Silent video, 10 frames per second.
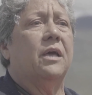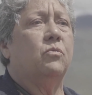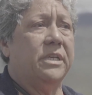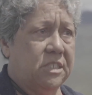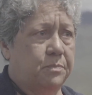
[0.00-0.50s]

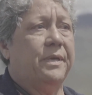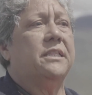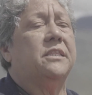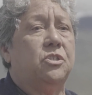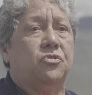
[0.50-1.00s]
and we
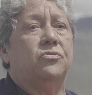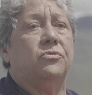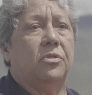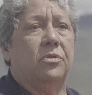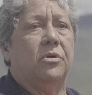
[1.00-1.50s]
speak the
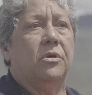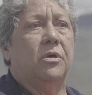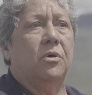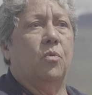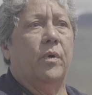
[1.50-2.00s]
truth
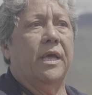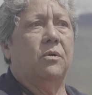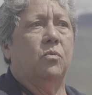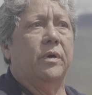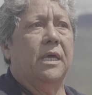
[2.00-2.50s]

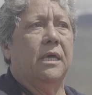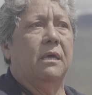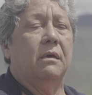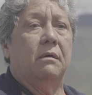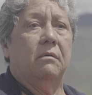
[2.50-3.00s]
when
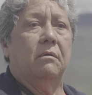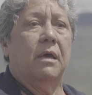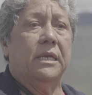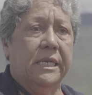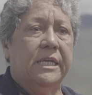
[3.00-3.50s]
we
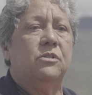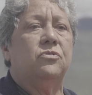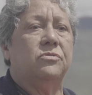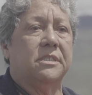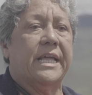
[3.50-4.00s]

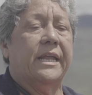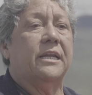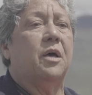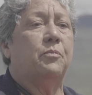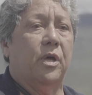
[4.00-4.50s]
need to
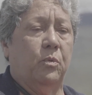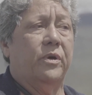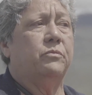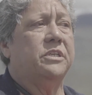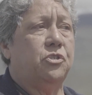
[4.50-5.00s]
stand up
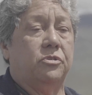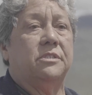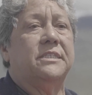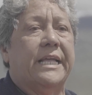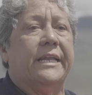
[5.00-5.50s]
and when we
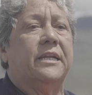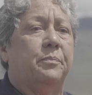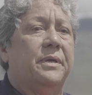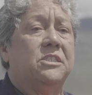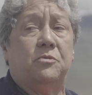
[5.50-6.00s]
should
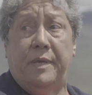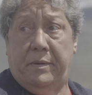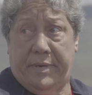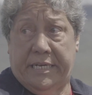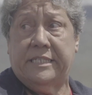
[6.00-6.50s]
stand up and
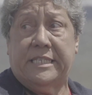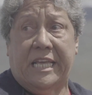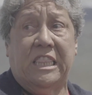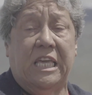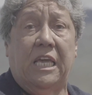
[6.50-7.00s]
speak,
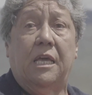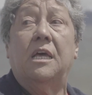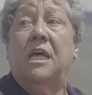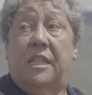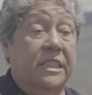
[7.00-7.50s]
because I think
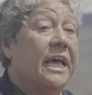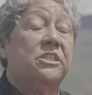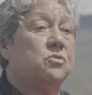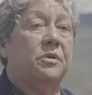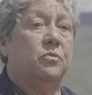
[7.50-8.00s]

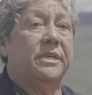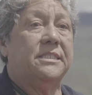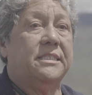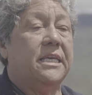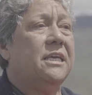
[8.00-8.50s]
that's what
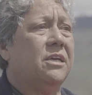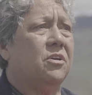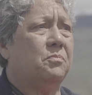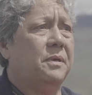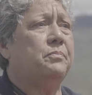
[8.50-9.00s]
we see
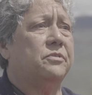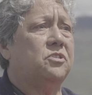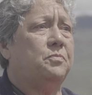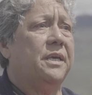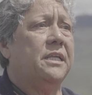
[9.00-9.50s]
here.
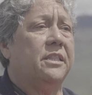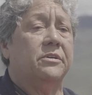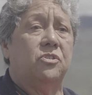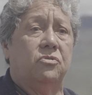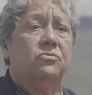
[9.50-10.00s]
People speak
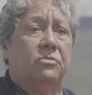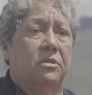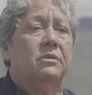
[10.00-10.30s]
their truth.